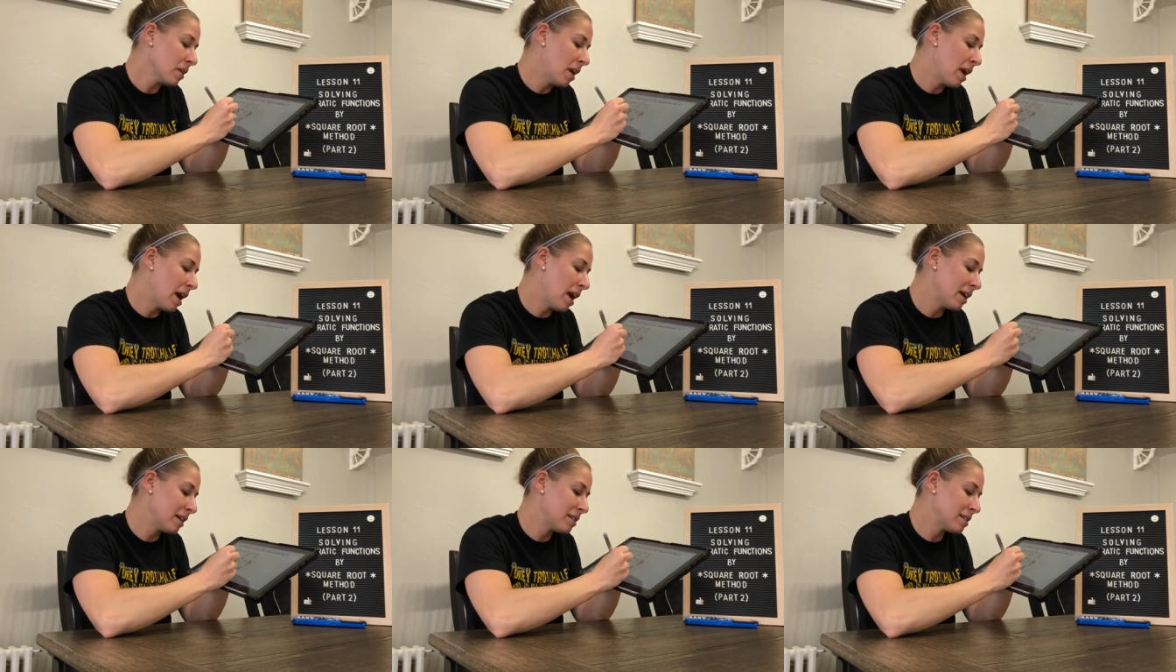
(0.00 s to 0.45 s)

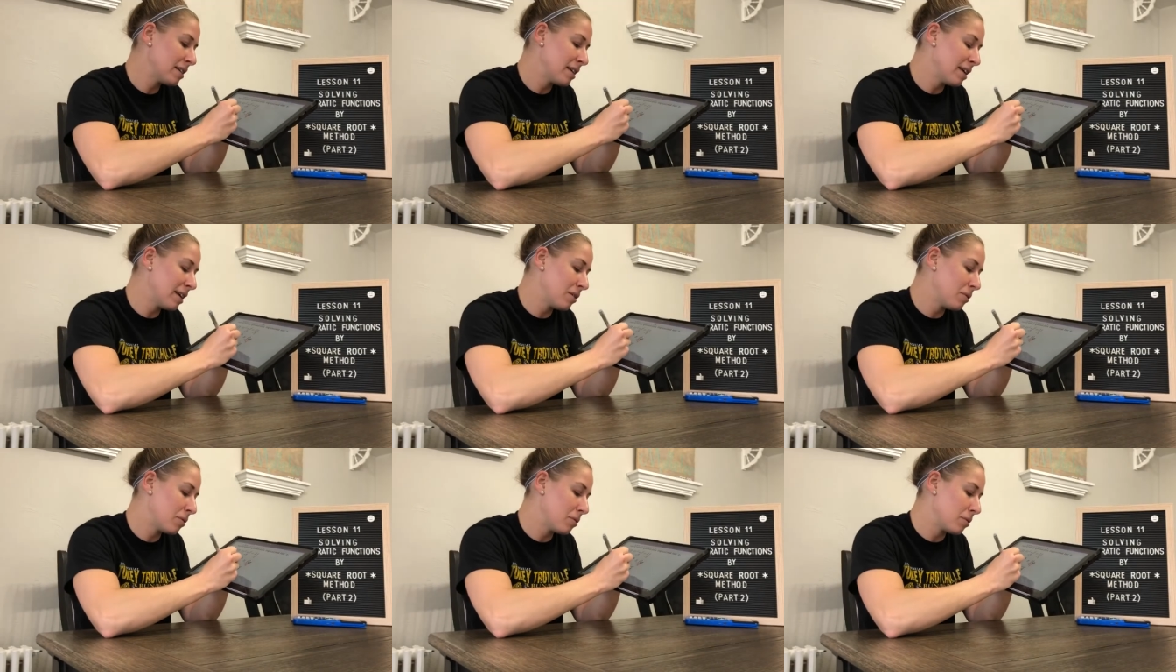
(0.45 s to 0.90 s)
X
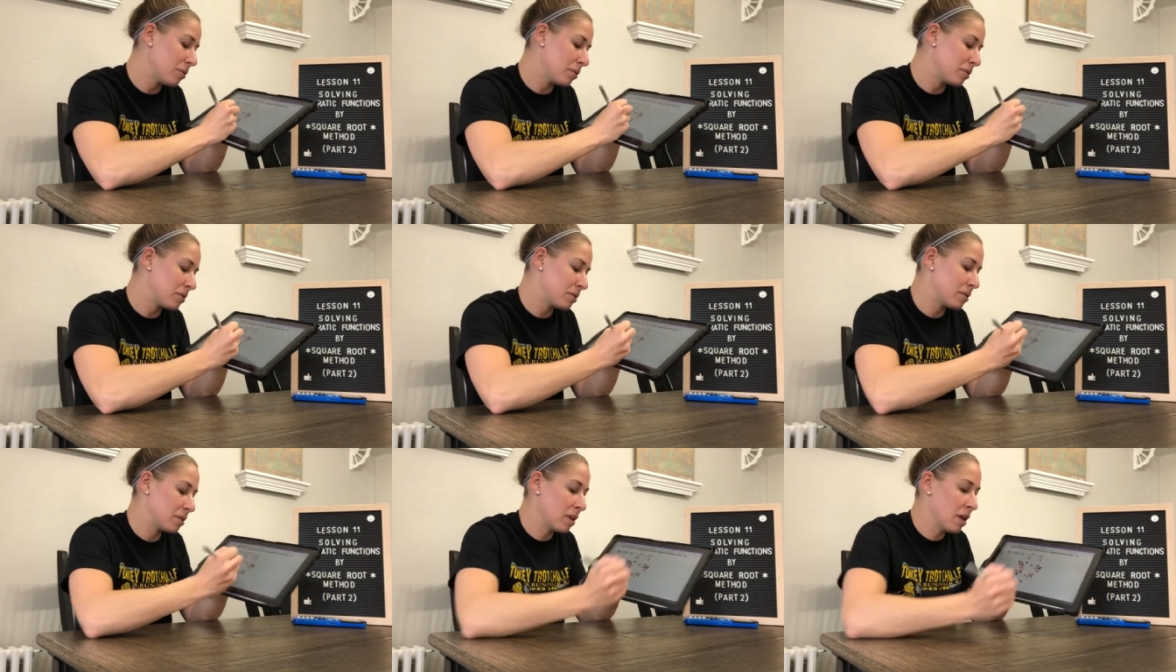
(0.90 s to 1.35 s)

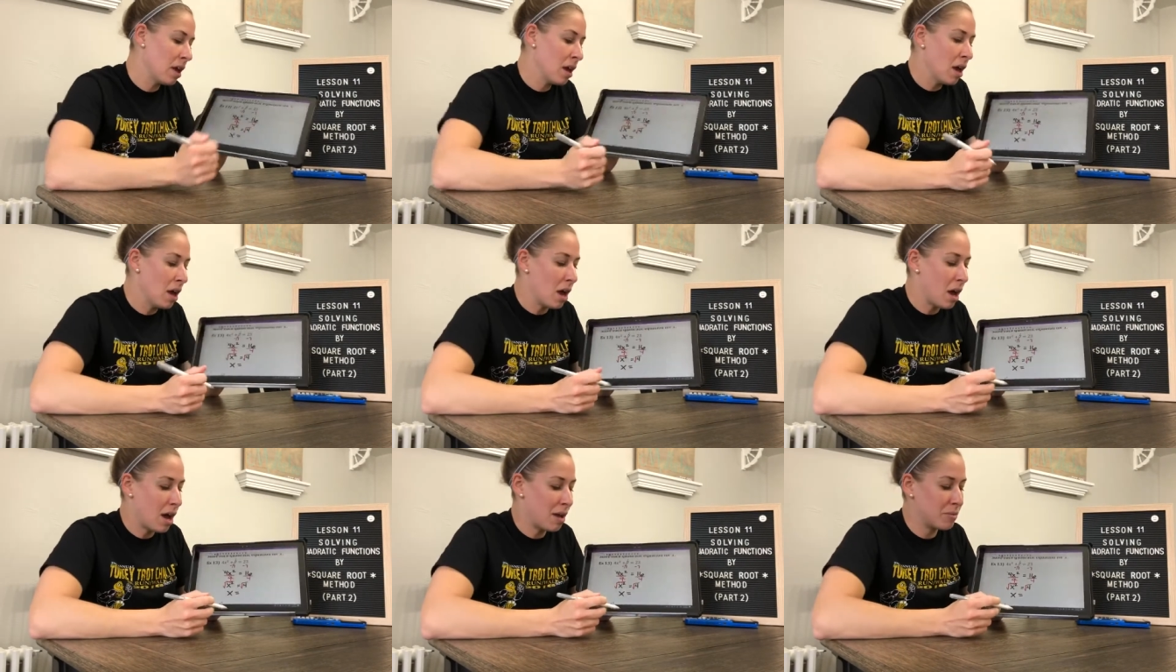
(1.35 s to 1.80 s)
equals
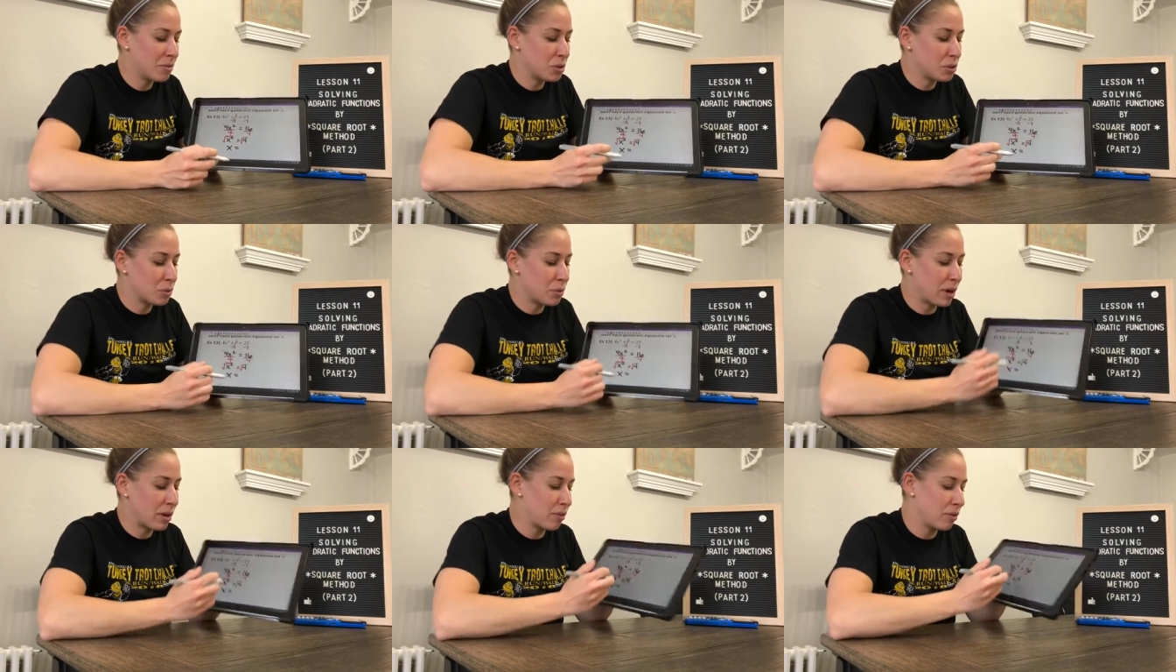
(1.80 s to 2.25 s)
the
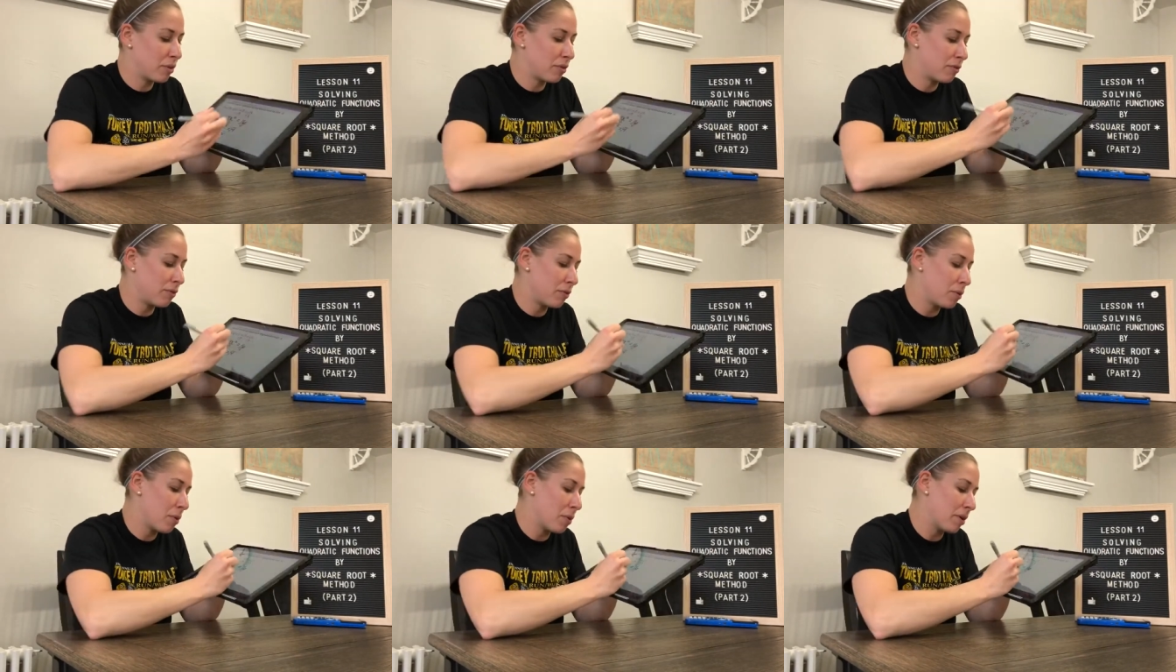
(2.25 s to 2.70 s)
square root of
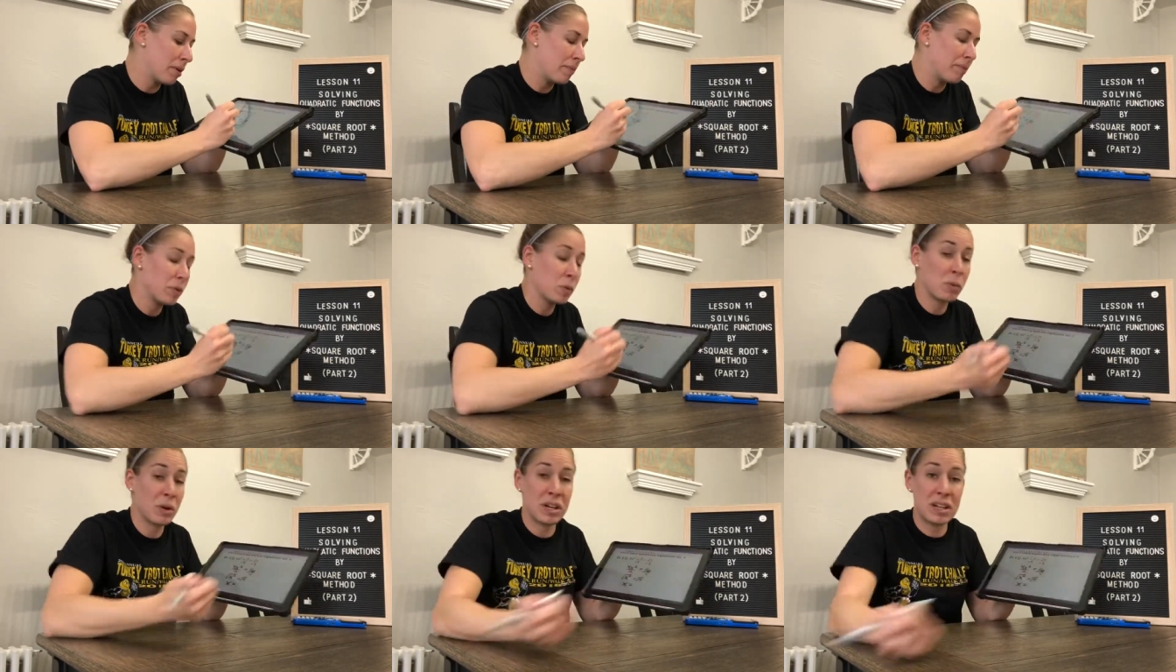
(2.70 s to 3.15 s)
4.
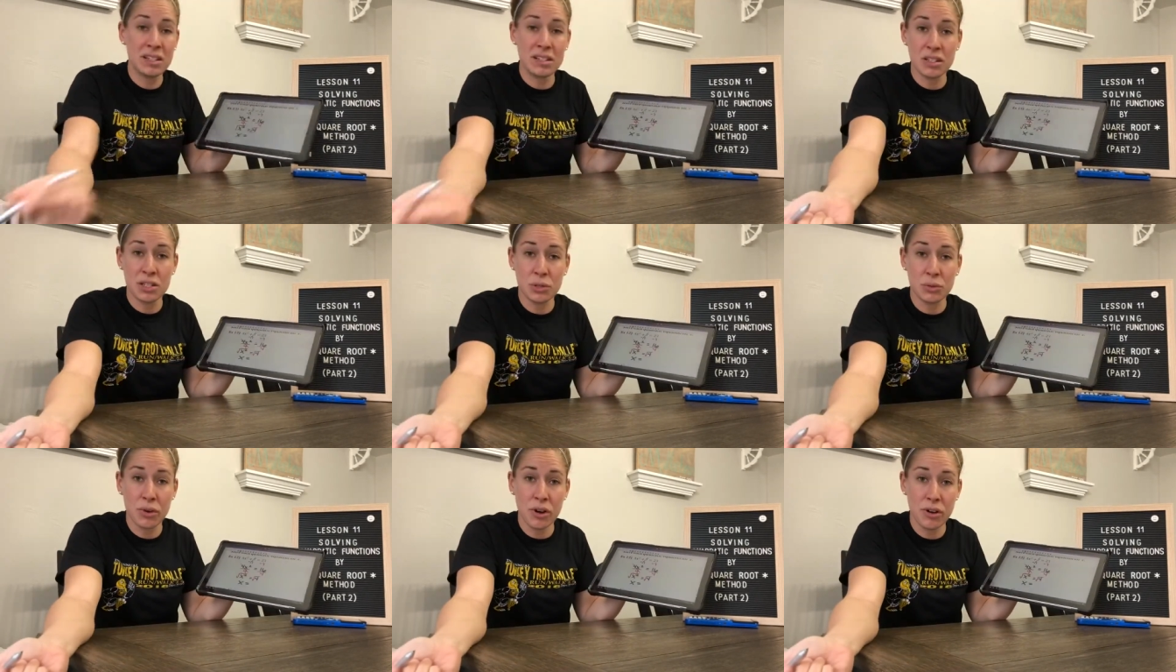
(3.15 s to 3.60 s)
What is the
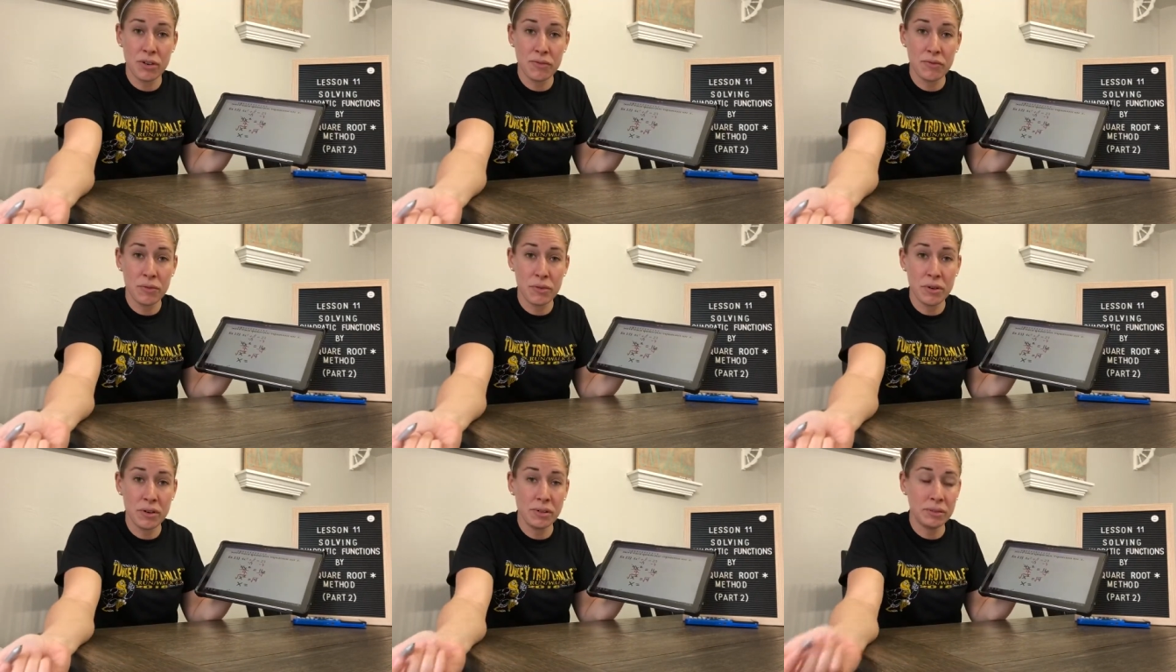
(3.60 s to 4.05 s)
square root of
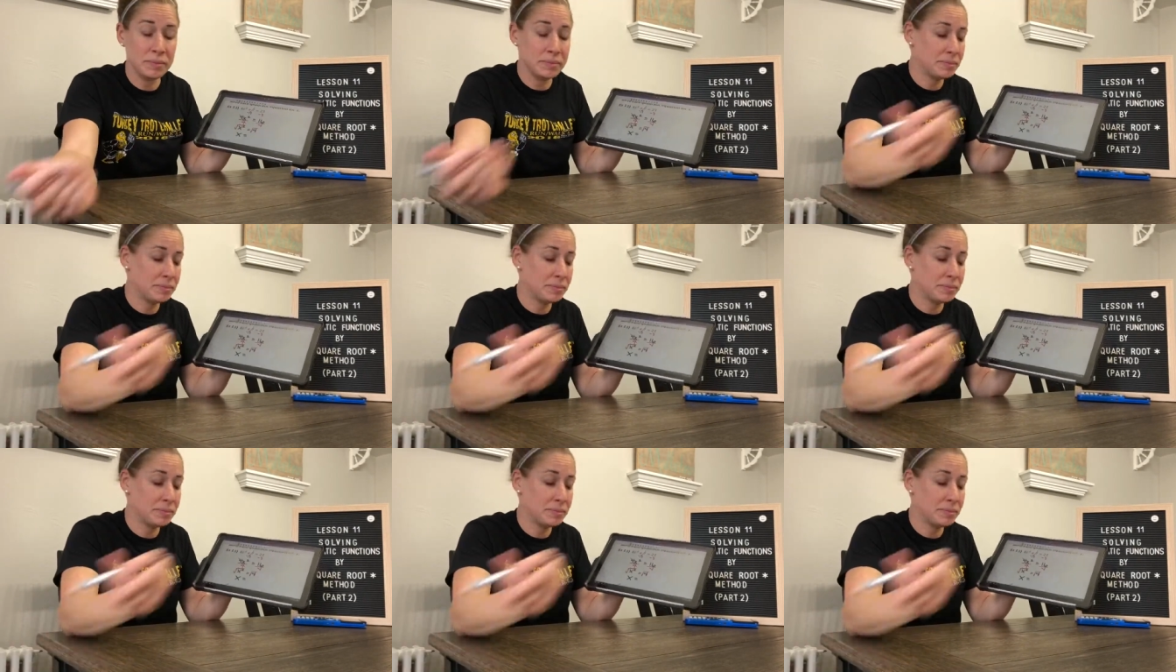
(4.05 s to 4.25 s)
4?